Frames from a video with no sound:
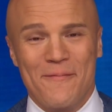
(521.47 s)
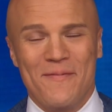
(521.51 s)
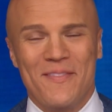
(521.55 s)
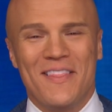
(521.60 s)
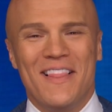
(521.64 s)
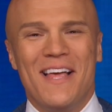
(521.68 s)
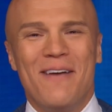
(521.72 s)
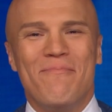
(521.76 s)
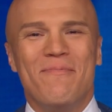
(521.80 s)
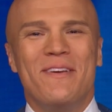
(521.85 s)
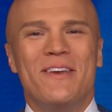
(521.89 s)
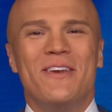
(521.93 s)

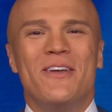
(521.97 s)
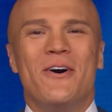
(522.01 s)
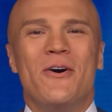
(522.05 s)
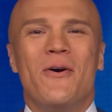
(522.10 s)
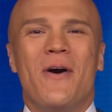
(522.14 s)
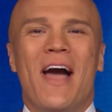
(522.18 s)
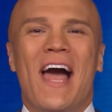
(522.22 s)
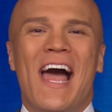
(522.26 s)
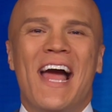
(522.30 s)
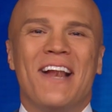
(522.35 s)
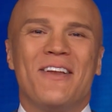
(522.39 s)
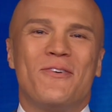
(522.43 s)
Let me know
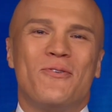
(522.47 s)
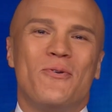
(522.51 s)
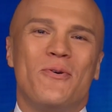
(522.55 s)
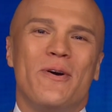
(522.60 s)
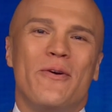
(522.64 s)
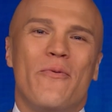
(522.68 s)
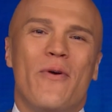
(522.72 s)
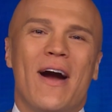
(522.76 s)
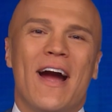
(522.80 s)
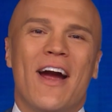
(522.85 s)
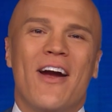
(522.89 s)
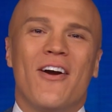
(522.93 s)
at Coy
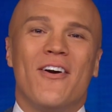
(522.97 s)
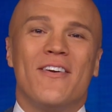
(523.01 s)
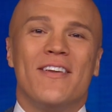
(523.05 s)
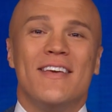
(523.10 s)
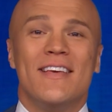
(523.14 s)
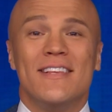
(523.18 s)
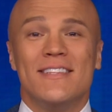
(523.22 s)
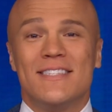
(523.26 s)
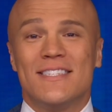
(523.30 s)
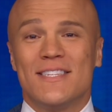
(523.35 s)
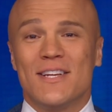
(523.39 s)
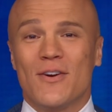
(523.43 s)
Wire on
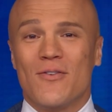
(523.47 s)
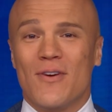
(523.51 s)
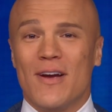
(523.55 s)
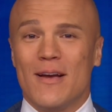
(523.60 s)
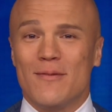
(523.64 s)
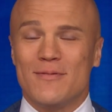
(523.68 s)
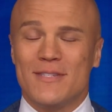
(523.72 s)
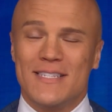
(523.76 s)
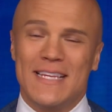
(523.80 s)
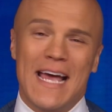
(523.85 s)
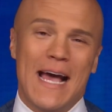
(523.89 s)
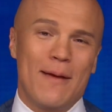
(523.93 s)
Instagram,
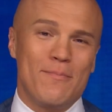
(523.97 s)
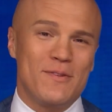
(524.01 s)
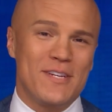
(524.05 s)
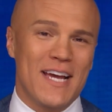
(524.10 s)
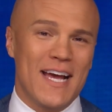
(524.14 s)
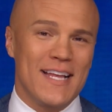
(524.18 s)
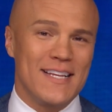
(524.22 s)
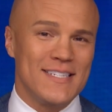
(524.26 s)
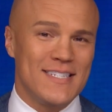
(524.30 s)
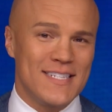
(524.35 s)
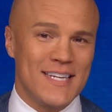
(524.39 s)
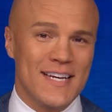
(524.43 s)

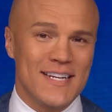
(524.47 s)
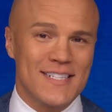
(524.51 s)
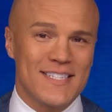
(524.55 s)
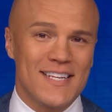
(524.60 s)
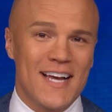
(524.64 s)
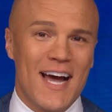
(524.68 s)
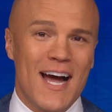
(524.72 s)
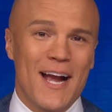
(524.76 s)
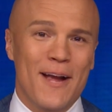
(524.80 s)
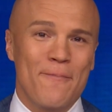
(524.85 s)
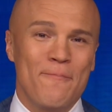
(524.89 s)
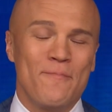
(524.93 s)
Snapchat, and
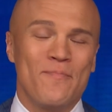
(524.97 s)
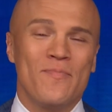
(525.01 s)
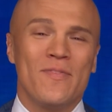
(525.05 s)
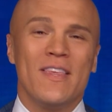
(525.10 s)
TikTok.